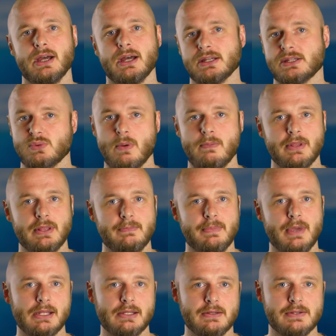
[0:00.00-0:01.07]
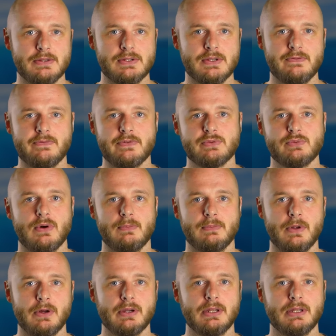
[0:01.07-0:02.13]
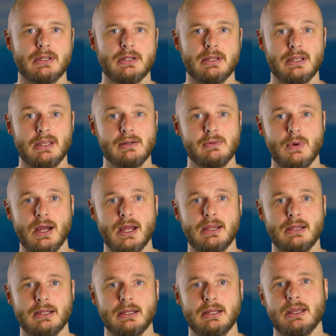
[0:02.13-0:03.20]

swimming them back to the surface while blocking their airway,